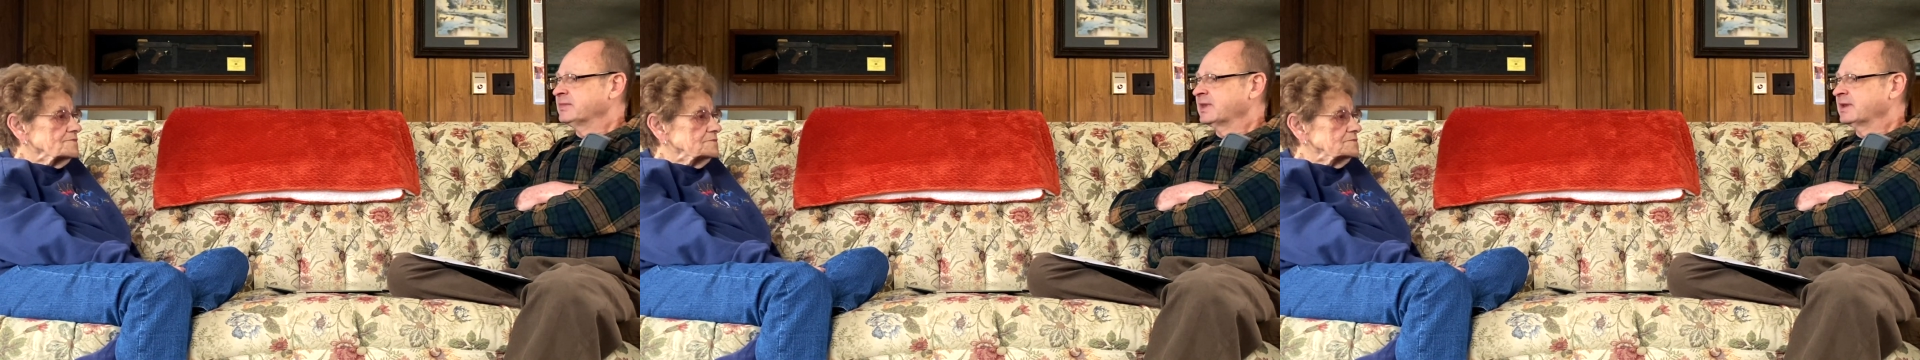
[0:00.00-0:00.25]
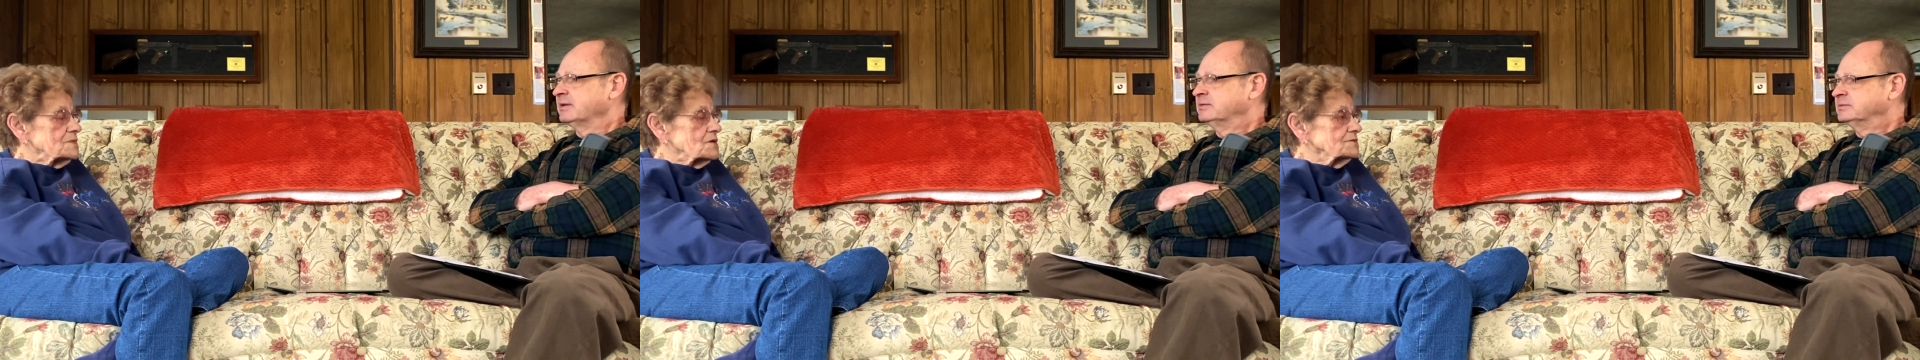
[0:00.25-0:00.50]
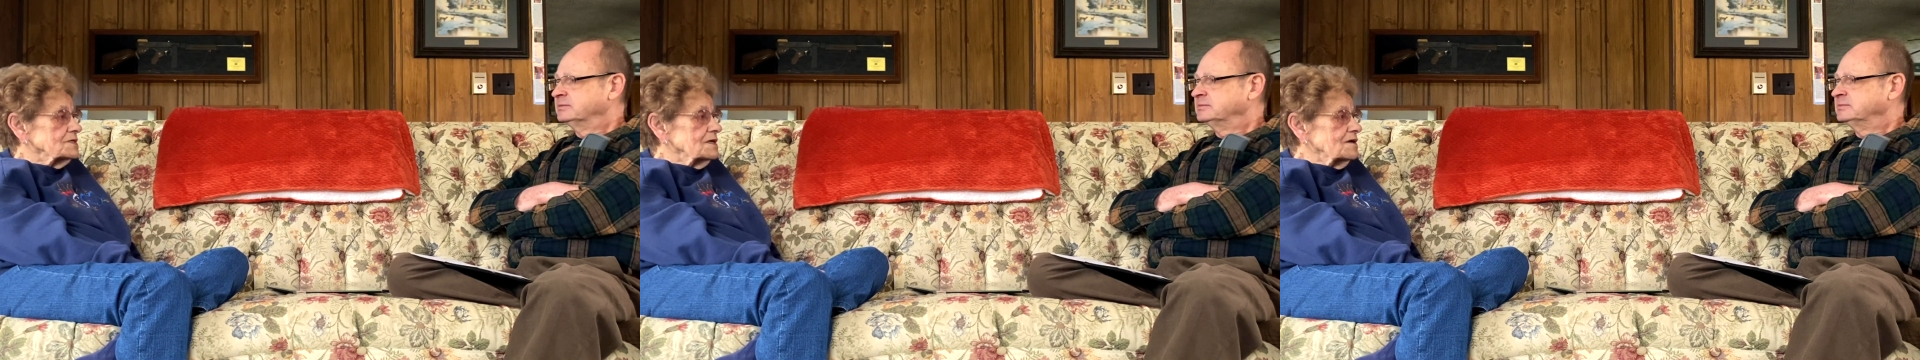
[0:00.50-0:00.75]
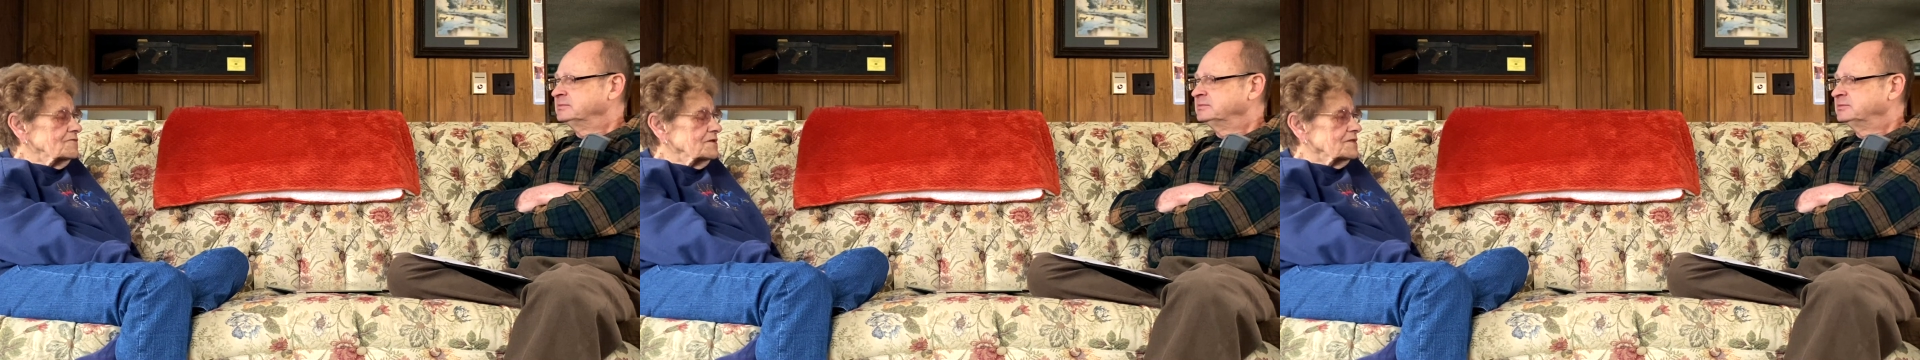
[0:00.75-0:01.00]
Speaker 1: Mostly
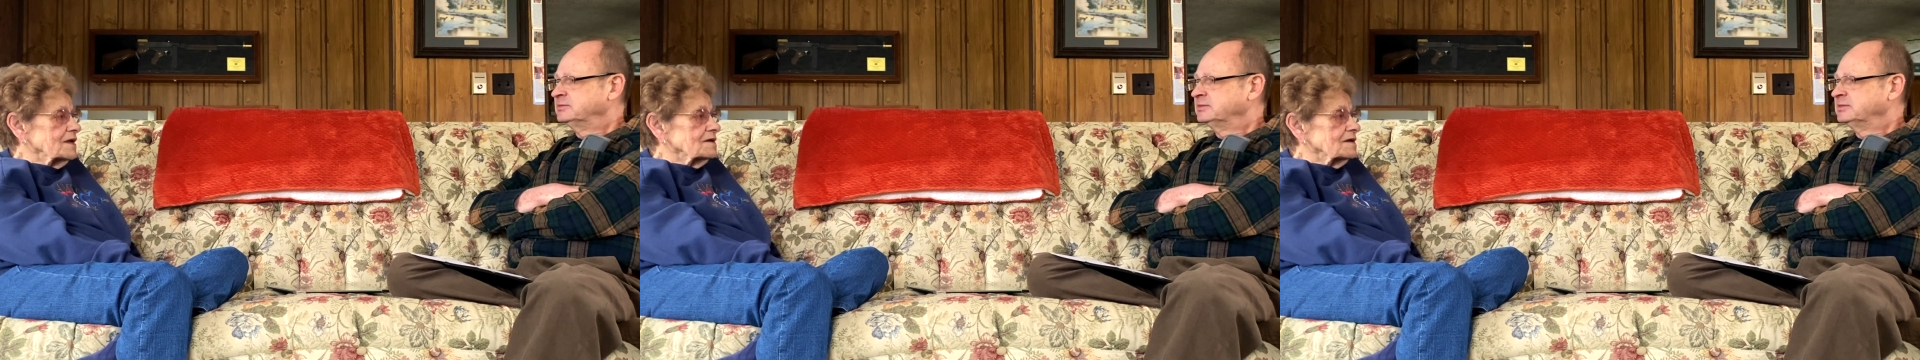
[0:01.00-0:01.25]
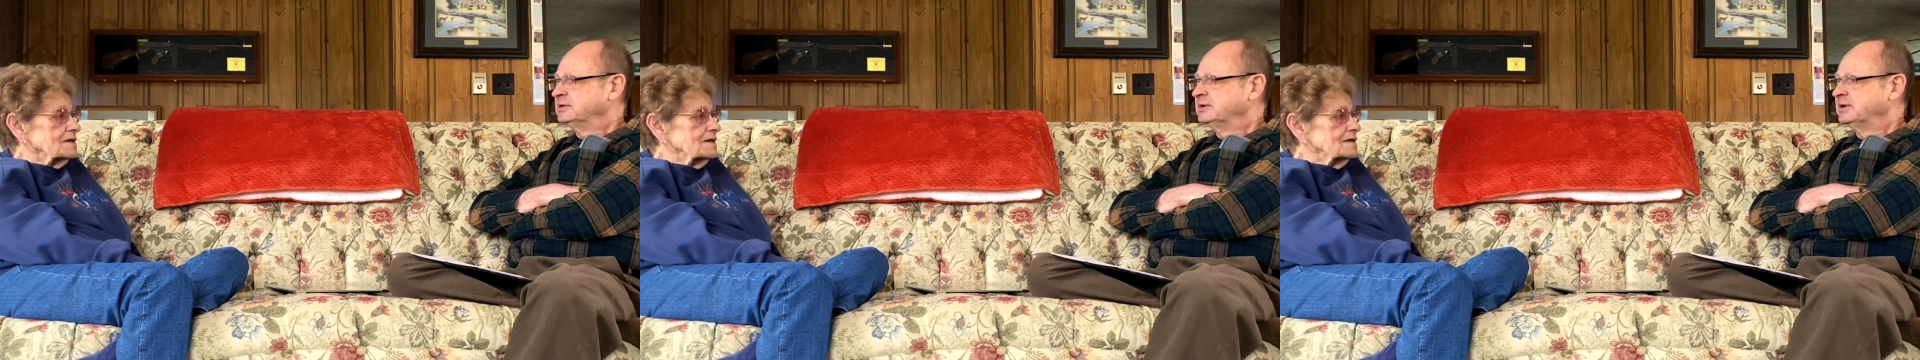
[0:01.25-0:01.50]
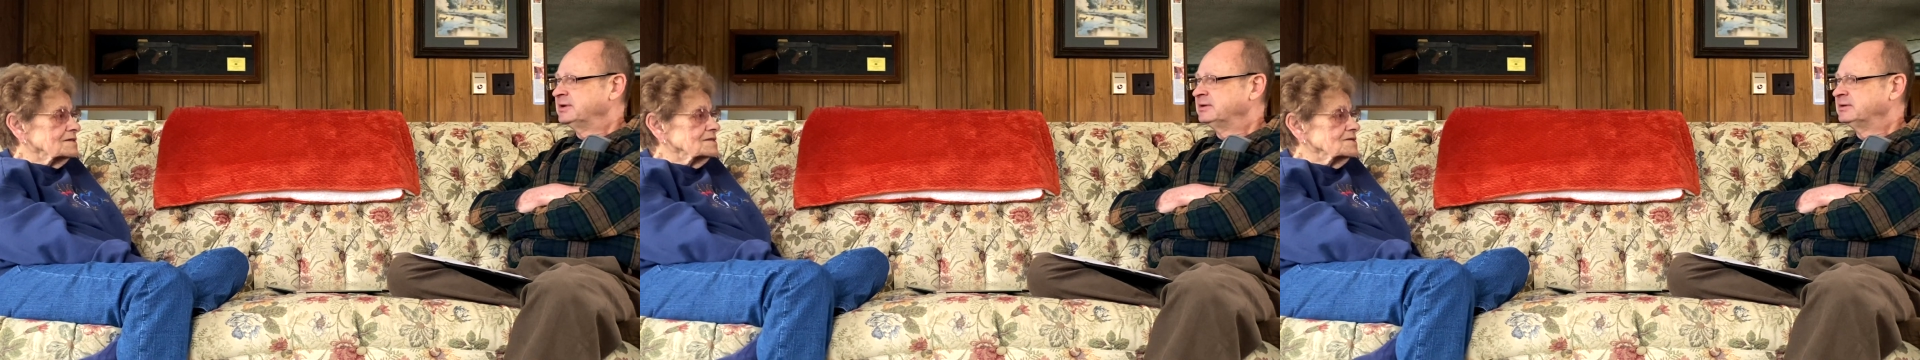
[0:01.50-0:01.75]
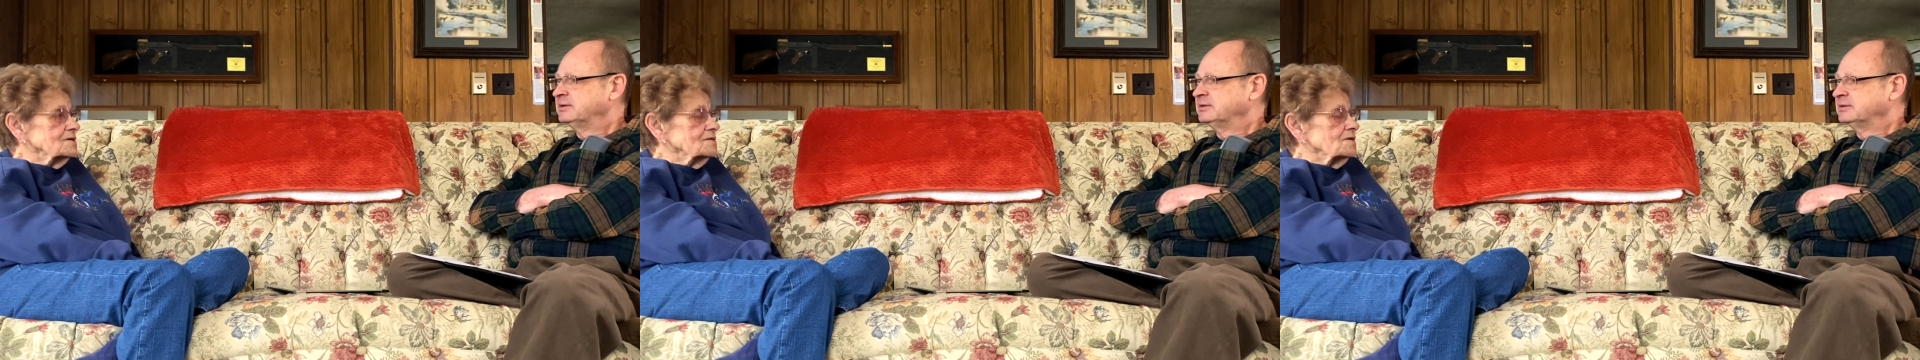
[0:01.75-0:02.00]
everything, I guess,
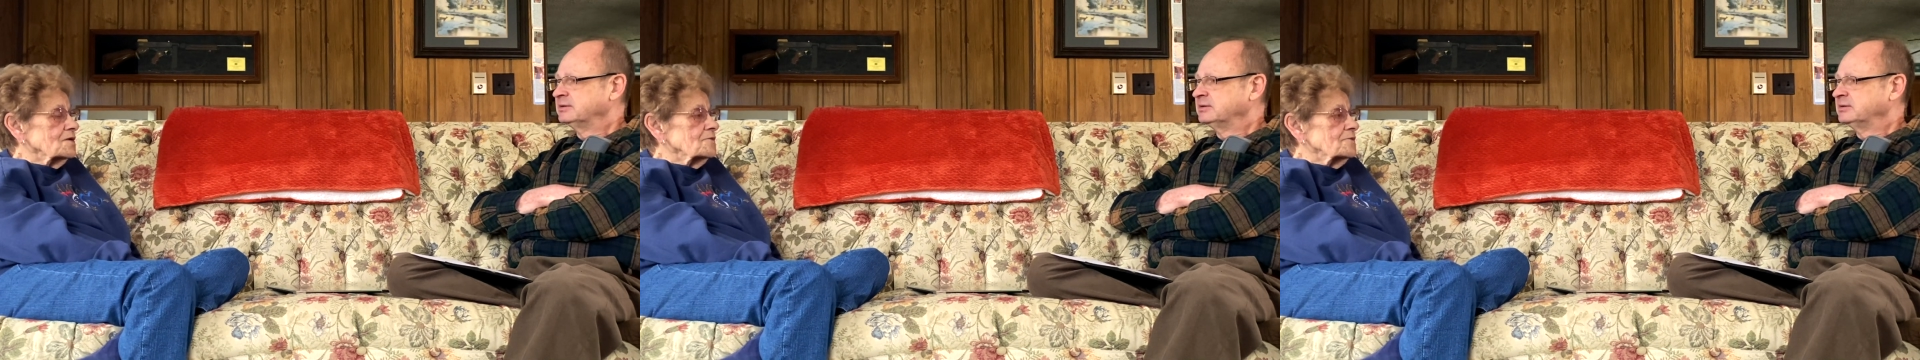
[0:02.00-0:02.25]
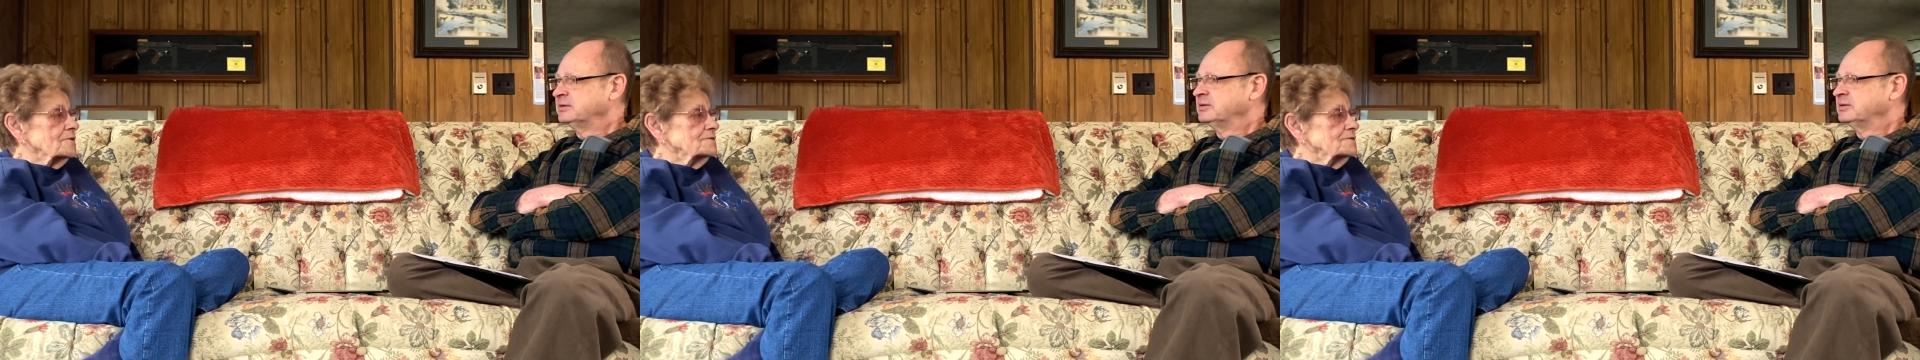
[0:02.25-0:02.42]
you know.